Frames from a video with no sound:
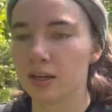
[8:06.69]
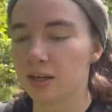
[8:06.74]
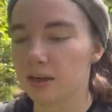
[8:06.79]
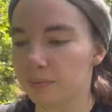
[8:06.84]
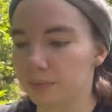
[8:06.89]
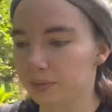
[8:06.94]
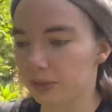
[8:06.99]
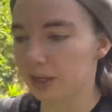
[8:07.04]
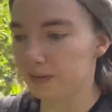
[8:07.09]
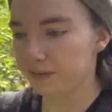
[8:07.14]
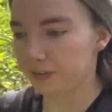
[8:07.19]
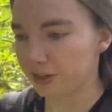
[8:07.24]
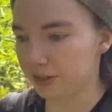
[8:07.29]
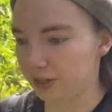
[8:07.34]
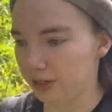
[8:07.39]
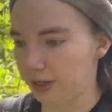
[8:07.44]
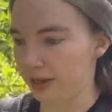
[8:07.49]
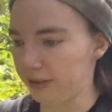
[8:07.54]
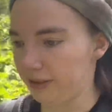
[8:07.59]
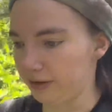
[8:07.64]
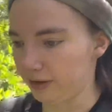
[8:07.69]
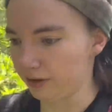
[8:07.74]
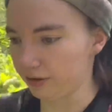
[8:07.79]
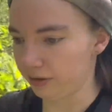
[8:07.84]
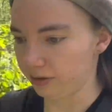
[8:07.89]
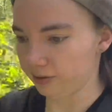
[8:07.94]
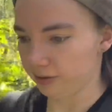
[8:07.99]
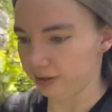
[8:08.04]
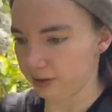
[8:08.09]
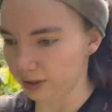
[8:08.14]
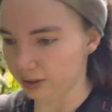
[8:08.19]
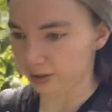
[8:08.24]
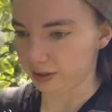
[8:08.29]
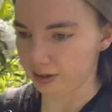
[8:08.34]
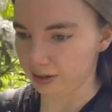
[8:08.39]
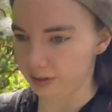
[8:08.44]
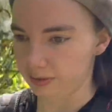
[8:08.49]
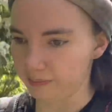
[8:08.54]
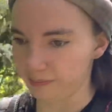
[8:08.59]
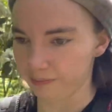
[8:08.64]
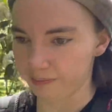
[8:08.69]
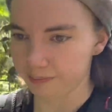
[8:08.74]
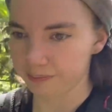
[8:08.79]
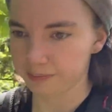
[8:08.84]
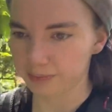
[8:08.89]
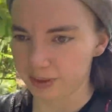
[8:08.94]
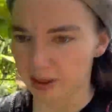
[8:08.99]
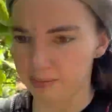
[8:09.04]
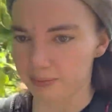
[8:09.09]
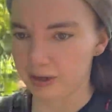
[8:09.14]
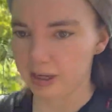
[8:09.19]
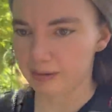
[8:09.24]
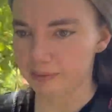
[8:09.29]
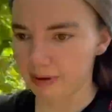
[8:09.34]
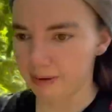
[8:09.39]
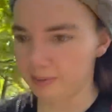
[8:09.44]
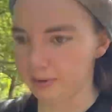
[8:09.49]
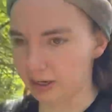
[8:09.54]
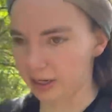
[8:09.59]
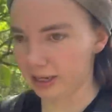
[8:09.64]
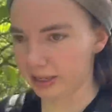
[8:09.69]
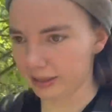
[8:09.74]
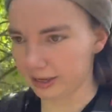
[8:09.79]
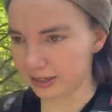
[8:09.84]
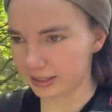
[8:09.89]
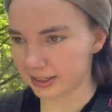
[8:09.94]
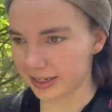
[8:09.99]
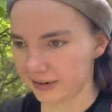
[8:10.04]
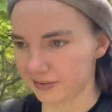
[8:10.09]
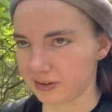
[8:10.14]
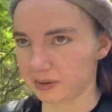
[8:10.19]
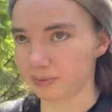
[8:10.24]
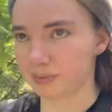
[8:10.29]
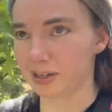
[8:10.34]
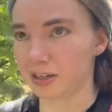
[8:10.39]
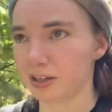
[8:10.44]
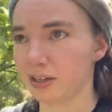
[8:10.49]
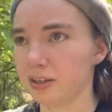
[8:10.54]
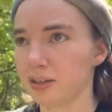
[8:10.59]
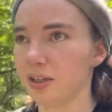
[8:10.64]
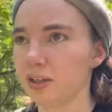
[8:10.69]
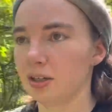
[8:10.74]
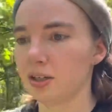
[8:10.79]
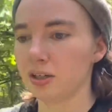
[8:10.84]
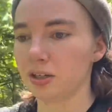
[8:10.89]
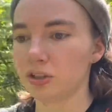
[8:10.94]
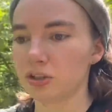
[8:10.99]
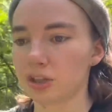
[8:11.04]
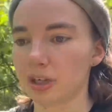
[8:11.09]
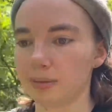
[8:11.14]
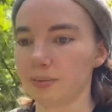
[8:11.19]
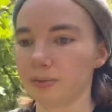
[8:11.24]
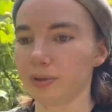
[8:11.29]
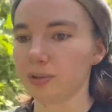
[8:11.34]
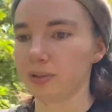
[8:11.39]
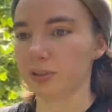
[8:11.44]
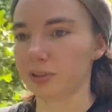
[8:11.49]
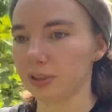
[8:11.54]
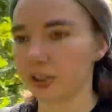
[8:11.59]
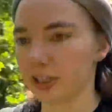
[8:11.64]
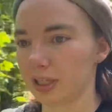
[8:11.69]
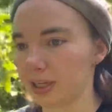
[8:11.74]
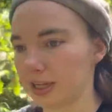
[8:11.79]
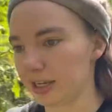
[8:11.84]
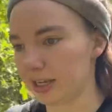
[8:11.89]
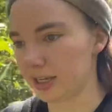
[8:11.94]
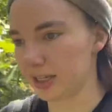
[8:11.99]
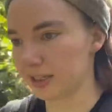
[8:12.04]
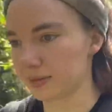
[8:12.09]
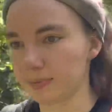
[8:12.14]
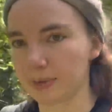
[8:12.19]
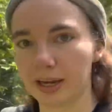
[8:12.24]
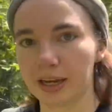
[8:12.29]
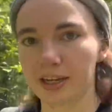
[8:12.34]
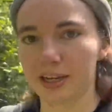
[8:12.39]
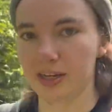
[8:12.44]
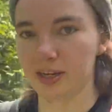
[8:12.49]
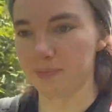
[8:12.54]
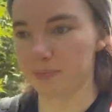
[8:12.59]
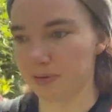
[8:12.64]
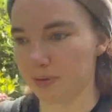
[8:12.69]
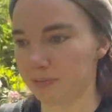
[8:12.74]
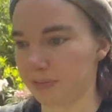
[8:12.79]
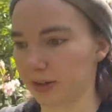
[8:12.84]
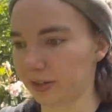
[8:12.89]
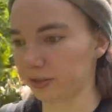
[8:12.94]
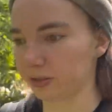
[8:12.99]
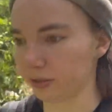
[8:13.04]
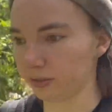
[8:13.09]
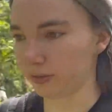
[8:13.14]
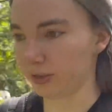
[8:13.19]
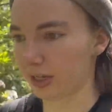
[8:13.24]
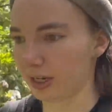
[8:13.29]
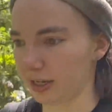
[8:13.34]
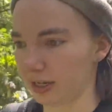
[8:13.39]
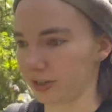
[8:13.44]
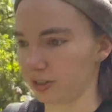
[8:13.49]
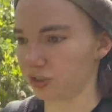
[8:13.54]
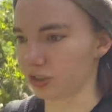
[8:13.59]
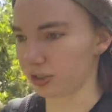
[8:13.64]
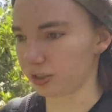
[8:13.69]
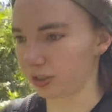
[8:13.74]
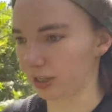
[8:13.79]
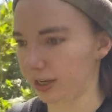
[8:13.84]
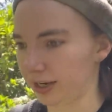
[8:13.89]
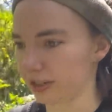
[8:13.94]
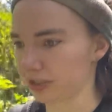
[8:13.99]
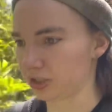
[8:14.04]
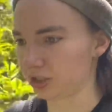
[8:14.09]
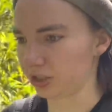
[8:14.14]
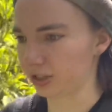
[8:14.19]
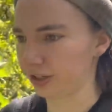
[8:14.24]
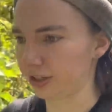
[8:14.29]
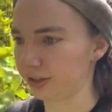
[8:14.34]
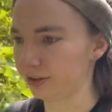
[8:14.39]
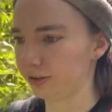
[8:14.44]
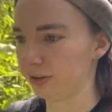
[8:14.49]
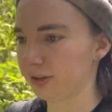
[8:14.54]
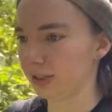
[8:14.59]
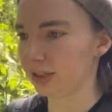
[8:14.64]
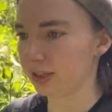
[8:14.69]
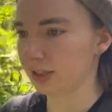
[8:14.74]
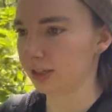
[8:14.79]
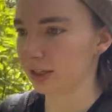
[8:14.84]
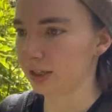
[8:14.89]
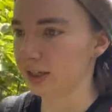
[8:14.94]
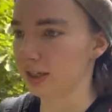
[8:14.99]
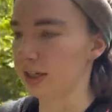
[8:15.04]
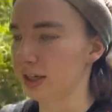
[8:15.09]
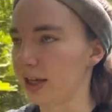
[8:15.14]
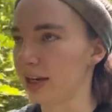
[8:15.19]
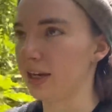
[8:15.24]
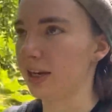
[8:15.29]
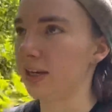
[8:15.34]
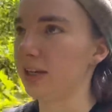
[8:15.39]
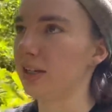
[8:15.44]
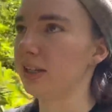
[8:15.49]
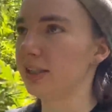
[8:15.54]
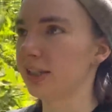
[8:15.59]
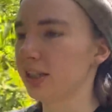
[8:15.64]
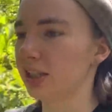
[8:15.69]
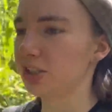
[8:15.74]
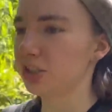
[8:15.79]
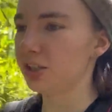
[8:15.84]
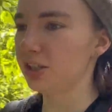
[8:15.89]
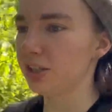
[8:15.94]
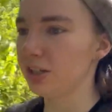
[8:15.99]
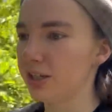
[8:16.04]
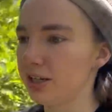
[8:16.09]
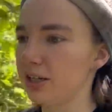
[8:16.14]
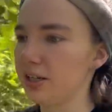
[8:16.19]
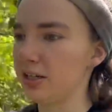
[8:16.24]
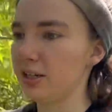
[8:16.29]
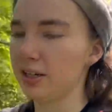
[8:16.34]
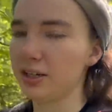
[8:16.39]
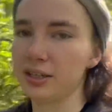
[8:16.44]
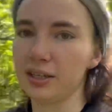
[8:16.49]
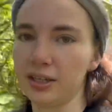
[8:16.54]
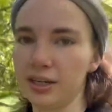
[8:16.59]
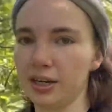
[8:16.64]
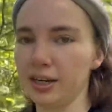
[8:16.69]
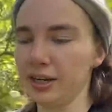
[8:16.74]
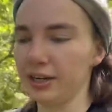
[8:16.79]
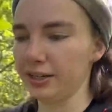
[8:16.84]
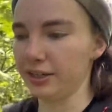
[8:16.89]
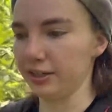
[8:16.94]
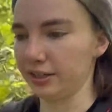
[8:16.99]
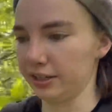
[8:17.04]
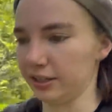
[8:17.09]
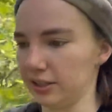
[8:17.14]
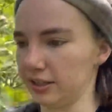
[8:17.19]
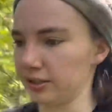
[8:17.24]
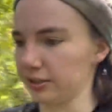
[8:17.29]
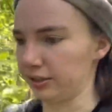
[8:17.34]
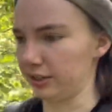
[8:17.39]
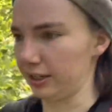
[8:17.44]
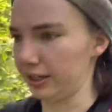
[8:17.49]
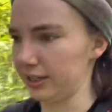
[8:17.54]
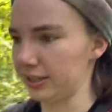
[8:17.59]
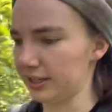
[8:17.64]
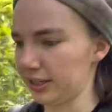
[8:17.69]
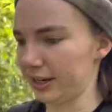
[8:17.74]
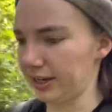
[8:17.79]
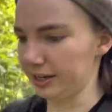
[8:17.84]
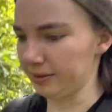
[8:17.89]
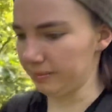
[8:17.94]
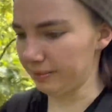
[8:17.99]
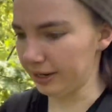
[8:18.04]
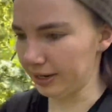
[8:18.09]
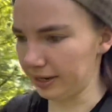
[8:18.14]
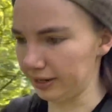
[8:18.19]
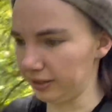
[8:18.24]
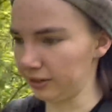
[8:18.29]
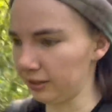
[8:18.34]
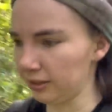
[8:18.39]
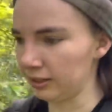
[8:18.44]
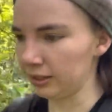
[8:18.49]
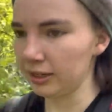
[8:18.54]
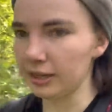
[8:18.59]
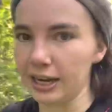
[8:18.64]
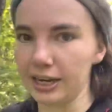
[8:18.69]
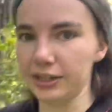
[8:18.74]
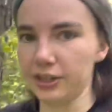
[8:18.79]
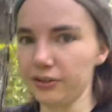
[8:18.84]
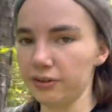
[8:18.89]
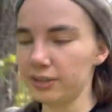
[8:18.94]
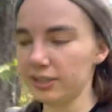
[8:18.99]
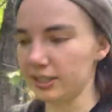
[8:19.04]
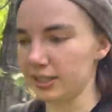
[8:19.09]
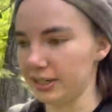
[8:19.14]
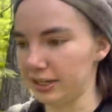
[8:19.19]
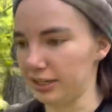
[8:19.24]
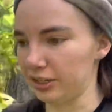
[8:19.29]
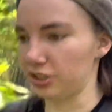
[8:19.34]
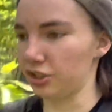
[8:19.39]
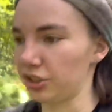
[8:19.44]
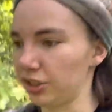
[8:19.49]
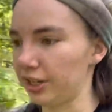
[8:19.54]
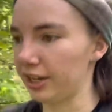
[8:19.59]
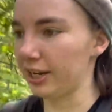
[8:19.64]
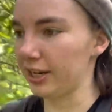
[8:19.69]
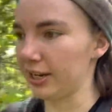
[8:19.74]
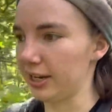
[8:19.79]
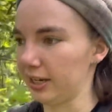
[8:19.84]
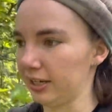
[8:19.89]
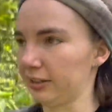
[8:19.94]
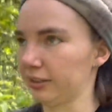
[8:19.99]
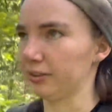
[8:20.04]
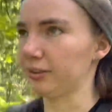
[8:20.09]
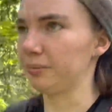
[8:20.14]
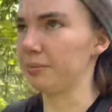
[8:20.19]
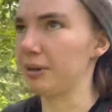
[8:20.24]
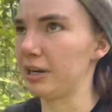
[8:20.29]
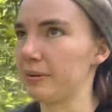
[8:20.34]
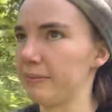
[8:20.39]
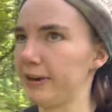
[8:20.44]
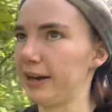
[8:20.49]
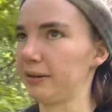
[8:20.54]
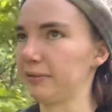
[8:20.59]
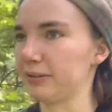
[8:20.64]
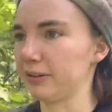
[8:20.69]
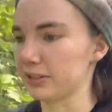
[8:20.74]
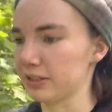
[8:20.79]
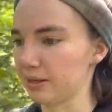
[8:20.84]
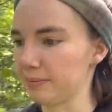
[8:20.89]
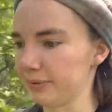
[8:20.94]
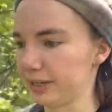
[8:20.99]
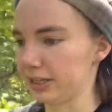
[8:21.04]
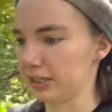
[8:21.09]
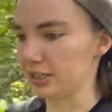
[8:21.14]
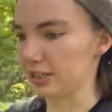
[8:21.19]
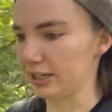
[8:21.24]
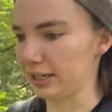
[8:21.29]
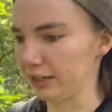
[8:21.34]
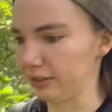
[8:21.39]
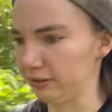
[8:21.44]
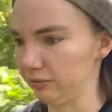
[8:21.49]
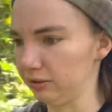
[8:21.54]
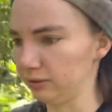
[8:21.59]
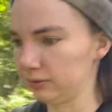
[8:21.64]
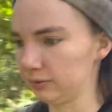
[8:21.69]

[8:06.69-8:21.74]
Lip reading: Believe it or not though, the part of my body that is giving me trouble is my hip and my glute that I injured last year. And it's actually kind of concerning. It's kind of bad. I noticed it yesterday getting pretty bad when I was coming into town.